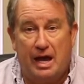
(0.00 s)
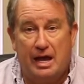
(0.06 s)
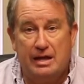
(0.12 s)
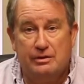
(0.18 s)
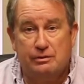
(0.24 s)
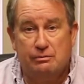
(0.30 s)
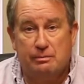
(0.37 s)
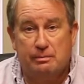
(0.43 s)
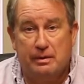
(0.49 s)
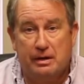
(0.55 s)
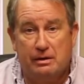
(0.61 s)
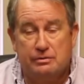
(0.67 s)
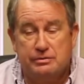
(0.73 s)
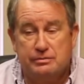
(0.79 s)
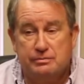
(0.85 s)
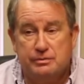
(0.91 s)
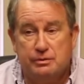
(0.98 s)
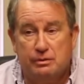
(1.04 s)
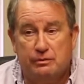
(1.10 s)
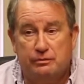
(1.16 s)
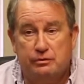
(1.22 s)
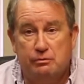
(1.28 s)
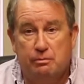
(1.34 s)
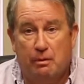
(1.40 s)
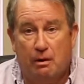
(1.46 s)
and the repairs. So
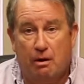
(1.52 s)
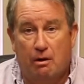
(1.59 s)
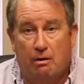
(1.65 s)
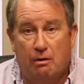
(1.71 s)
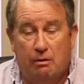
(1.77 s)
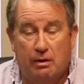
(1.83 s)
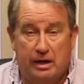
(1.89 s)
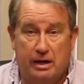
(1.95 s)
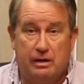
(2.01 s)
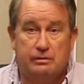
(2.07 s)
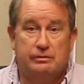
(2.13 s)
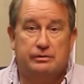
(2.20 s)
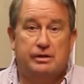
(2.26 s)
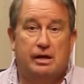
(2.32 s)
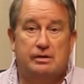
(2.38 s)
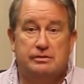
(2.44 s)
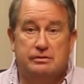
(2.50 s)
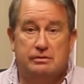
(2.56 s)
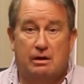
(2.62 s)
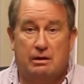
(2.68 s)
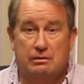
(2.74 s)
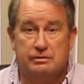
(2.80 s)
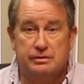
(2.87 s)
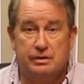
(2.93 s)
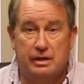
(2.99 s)
if you borrow
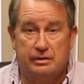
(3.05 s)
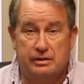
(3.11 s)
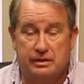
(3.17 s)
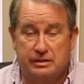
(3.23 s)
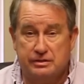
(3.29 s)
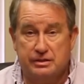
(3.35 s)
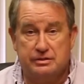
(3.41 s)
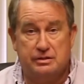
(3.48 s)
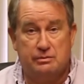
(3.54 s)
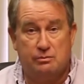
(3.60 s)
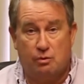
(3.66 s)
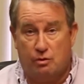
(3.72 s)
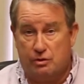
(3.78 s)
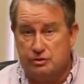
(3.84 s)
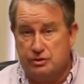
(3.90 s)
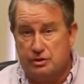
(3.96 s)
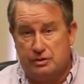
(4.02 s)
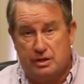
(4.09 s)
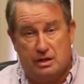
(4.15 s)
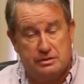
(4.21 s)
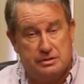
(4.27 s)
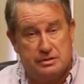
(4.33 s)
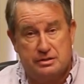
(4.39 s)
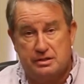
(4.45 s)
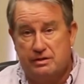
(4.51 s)
$100,000 and the existing mortgage on the
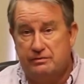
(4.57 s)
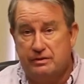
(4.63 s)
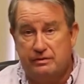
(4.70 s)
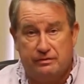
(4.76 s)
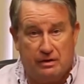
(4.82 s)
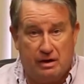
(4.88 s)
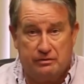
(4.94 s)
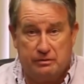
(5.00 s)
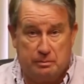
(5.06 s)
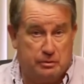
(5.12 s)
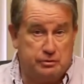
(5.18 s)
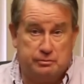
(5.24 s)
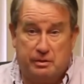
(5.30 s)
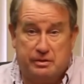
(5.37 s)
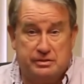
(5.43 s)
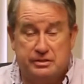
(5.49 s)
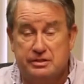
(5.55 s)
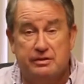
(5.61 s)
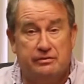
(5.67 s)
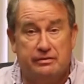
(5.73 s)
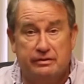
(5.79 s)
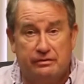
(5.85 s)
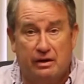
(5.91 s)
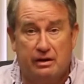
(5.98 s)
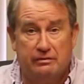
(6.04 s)
house is $75,000, the purchase price is
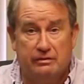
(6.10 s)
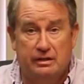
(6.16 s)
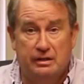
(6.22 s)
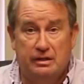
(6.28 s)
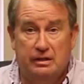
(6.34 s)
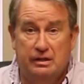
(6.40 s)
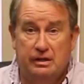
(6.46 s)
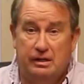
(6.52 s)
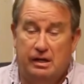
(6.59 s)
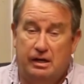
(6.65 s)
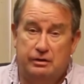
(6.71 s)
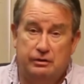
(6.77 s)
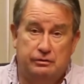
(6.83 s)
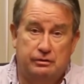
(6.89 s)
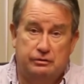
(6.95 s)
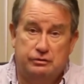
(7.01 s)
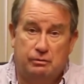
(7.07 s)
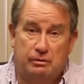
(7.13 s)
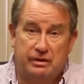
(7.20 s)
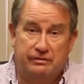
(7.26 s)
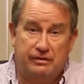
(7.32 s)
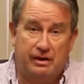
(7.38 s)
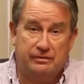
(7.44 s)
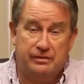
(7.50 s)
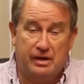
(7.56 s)
$75,000, and you're doing
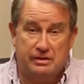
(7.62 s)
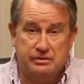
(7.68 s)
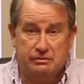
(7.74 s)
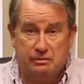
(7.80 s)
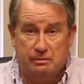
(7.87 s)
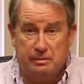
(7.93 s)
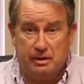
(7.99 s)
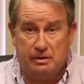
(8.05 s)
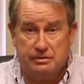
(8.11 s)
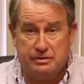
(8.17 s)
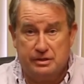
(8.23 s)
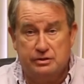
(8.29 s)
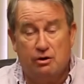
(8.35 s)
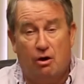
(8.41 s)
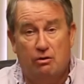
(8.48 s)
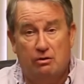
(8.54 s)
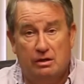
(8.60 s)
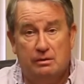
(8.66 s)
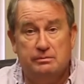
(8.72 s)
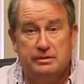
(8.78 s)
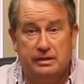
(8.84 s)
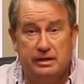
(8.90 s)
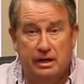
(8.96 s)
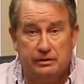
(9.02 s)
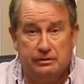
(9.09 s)
$25,000 in repairs, it's all
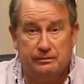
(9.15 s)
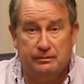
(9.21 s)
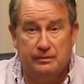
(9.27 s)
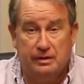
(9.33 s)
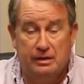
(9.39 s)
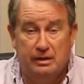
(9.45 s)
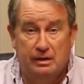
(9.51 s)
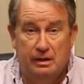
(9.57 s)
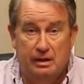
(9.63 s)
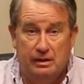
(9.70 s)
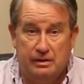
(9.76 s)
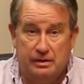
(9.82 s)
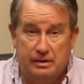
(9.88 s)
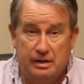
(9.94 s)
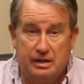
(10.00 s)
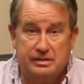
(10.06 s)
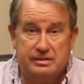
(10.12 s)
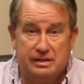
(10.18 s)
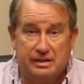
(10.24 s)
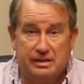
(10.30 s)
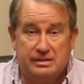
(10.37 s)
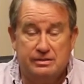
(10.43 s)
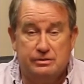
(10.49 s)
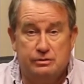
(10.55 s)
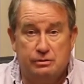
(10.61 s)
lumped together. The nice
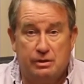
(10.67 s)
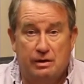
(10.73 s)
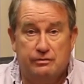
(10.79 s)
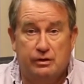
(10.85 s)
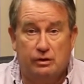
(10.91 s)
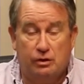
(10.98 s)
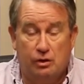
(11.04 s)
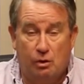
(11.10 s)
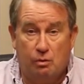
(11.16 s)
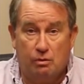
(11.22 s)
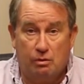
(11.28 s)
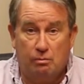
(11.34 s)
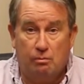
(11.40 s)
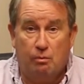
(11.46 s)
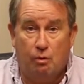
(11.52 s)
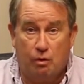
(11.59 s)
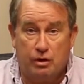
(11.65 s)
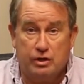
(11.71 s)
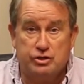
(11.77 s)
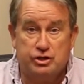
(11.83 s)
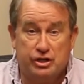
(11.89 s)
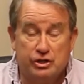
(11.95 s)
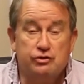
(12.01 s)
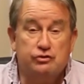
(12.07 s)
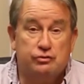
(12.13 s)
thing is you have the lower
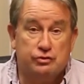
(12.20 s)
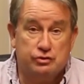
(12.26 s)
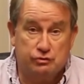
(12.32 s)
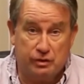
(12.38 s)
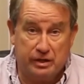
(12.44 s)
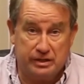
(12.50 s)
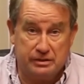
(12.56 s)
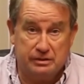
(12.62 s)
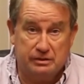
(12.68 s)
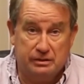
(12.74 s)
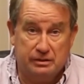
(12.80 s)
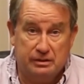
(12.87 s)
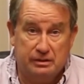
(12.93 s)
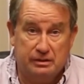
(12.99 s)
mortgage interest rate.